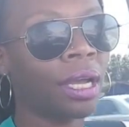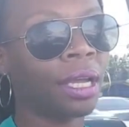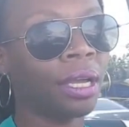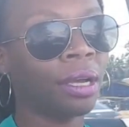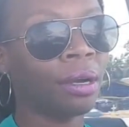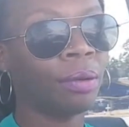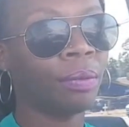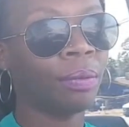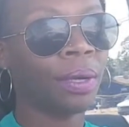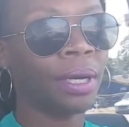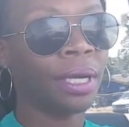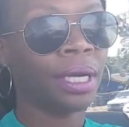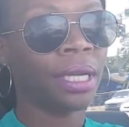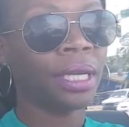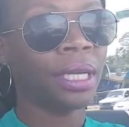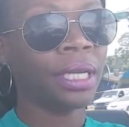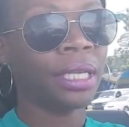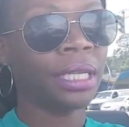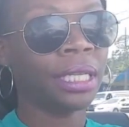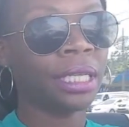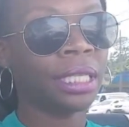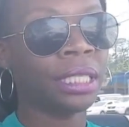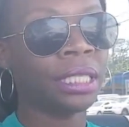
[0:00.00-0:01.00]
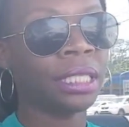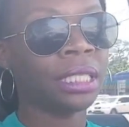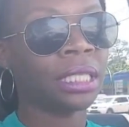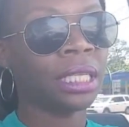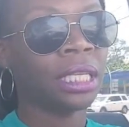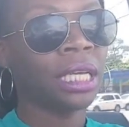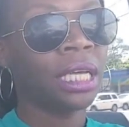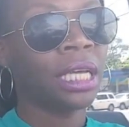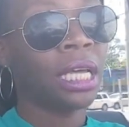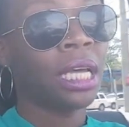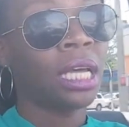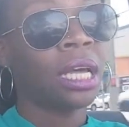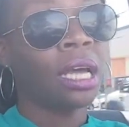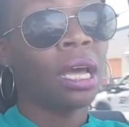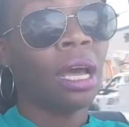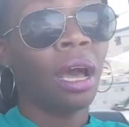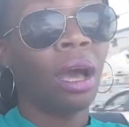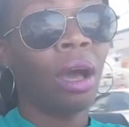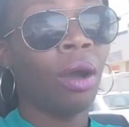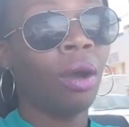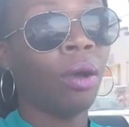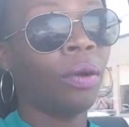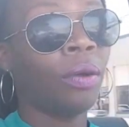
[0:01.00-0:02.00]
It was,
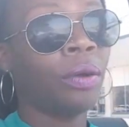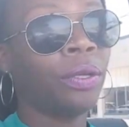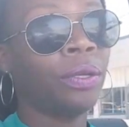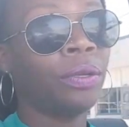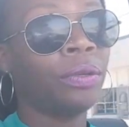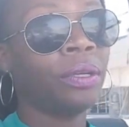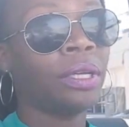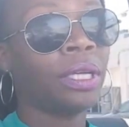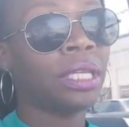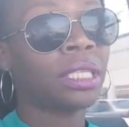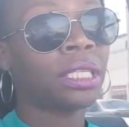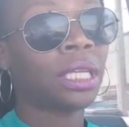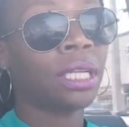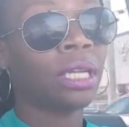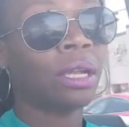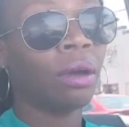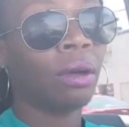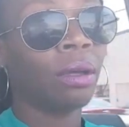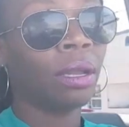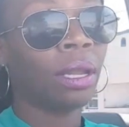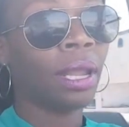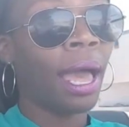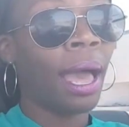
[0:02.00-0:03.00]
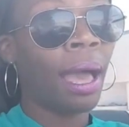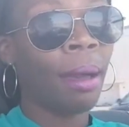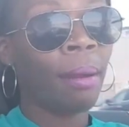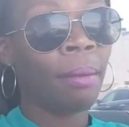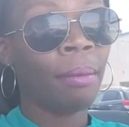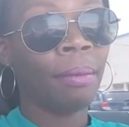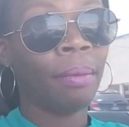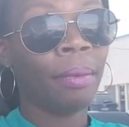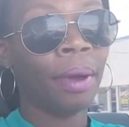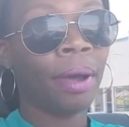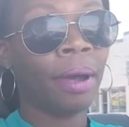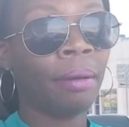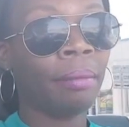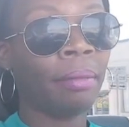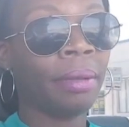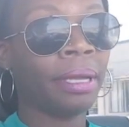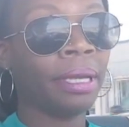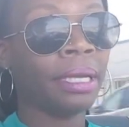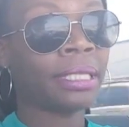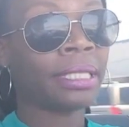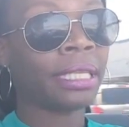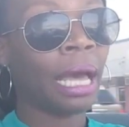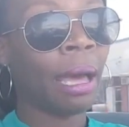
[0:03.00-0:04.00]
oh, you need to know
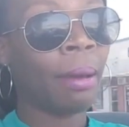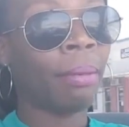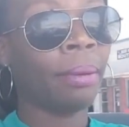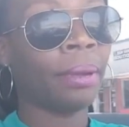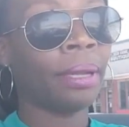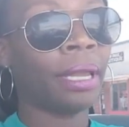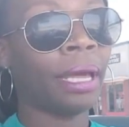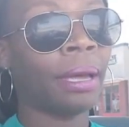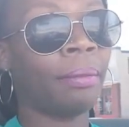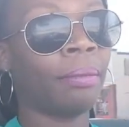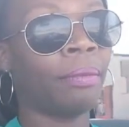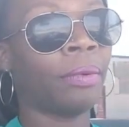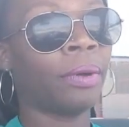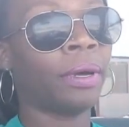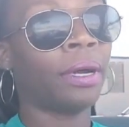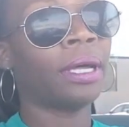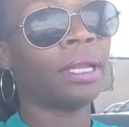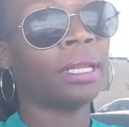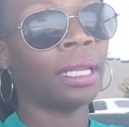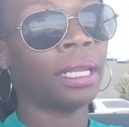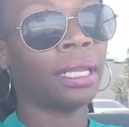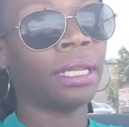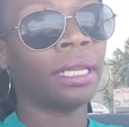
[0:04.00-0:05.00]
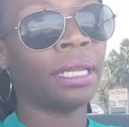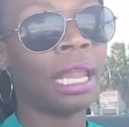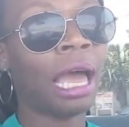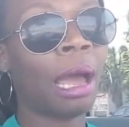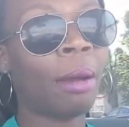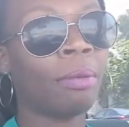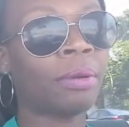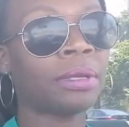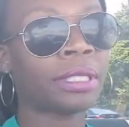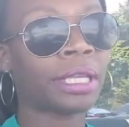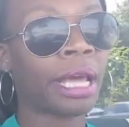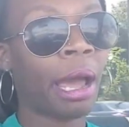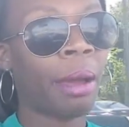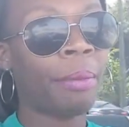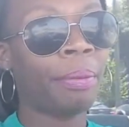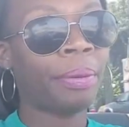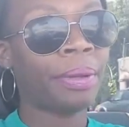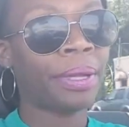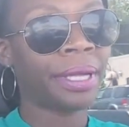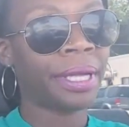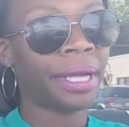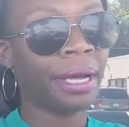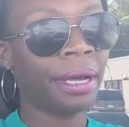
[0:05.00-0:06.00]
any type of lap or
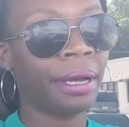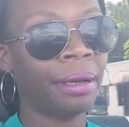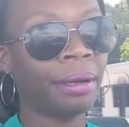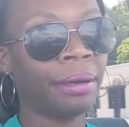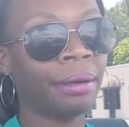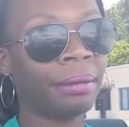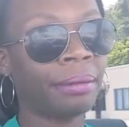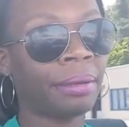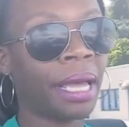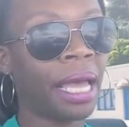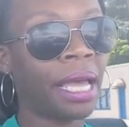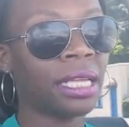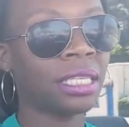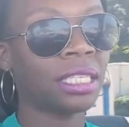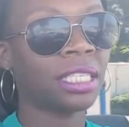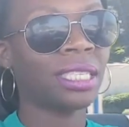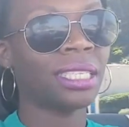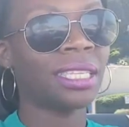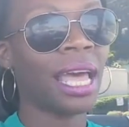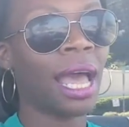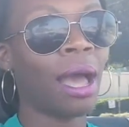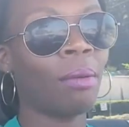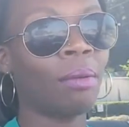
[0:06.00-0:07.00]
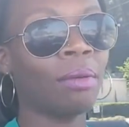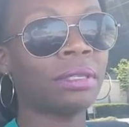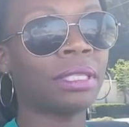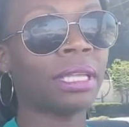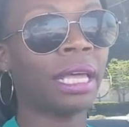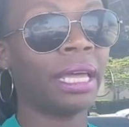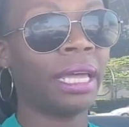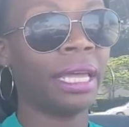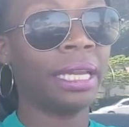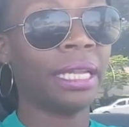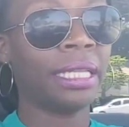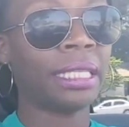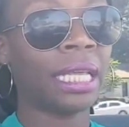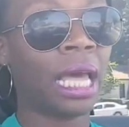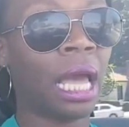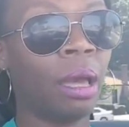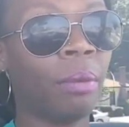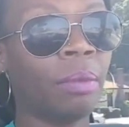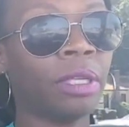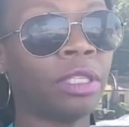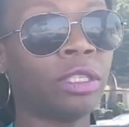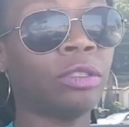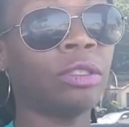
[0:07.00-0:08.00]
laparoscopic cases. Now, I won't say any
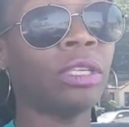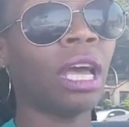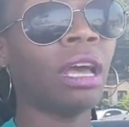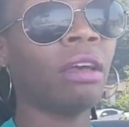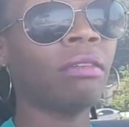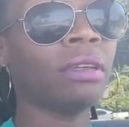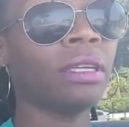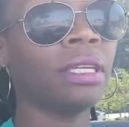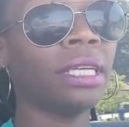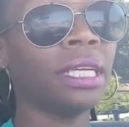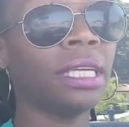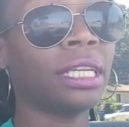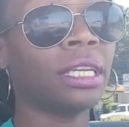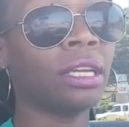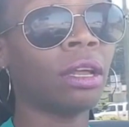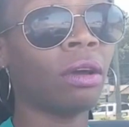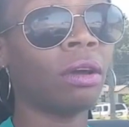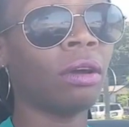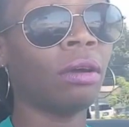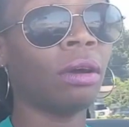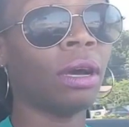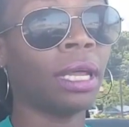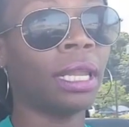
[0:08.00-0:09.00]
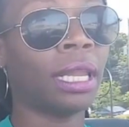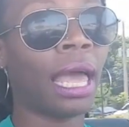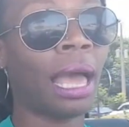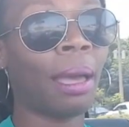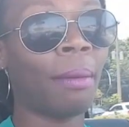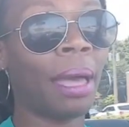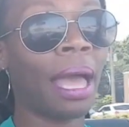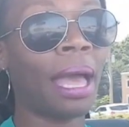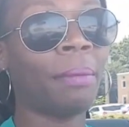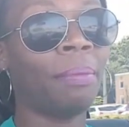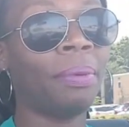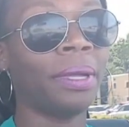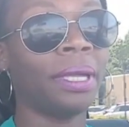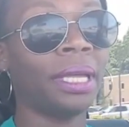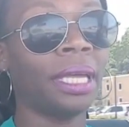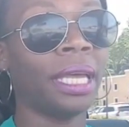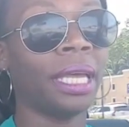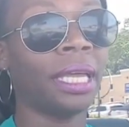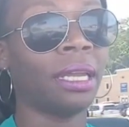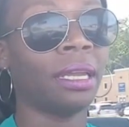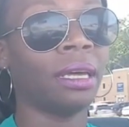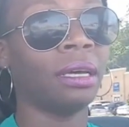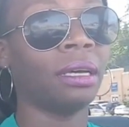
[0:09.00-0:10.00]
type, but you definitely need to know a lap
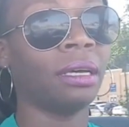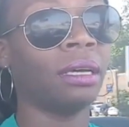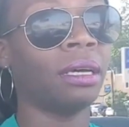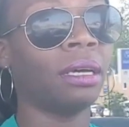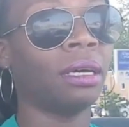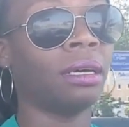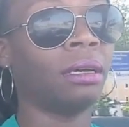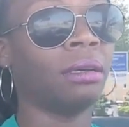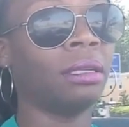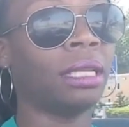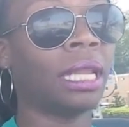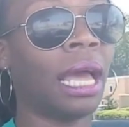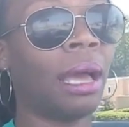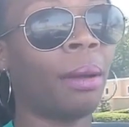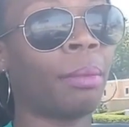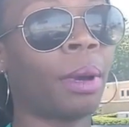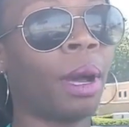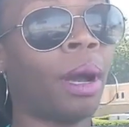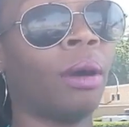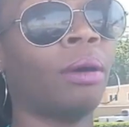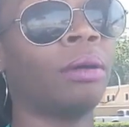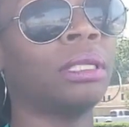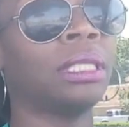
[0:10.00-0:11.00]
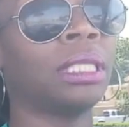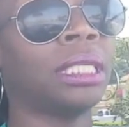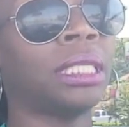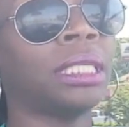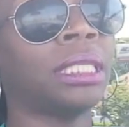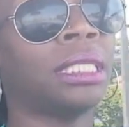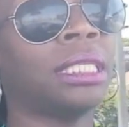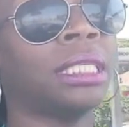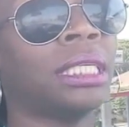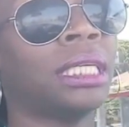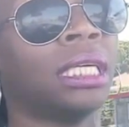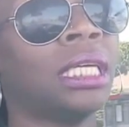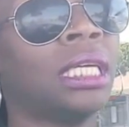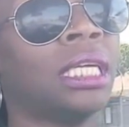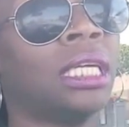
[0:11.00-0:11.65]
appy and a lap coli.